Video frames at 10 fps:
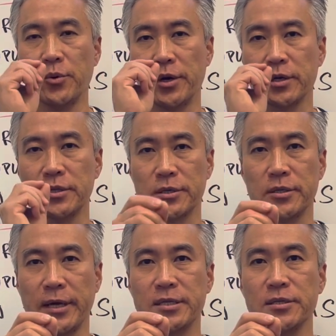where
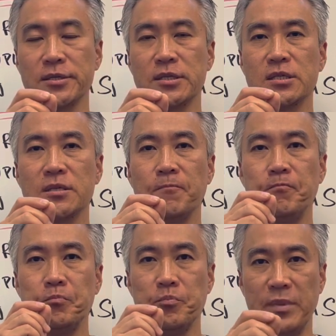clinical excellence
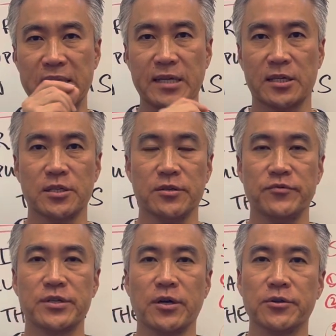meets excellent
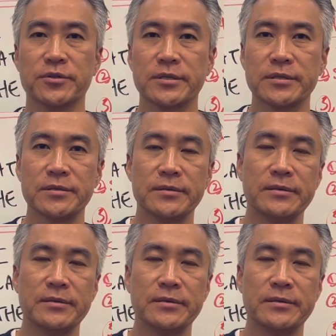results.